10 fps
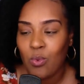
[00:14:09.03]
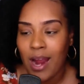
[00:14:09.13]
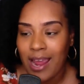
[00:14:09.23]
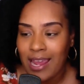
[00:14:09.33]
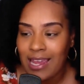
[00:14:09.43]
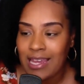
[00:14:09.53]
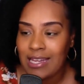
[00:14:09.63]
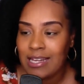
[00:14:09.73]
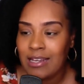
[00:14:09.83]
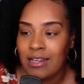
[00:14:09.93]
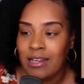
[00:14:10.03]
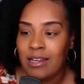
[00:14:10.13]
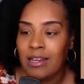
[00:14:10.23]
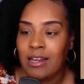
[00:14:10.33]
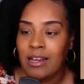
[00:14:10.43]
raid
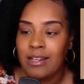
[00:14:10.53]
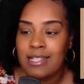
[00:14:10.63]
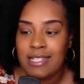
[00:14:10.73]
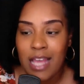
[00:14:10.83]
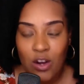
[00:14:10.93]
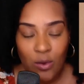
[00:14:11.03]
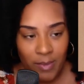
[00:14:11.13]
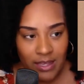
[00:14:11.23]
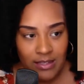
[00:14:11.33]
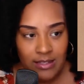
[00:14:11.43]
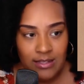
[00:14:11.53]
settlements,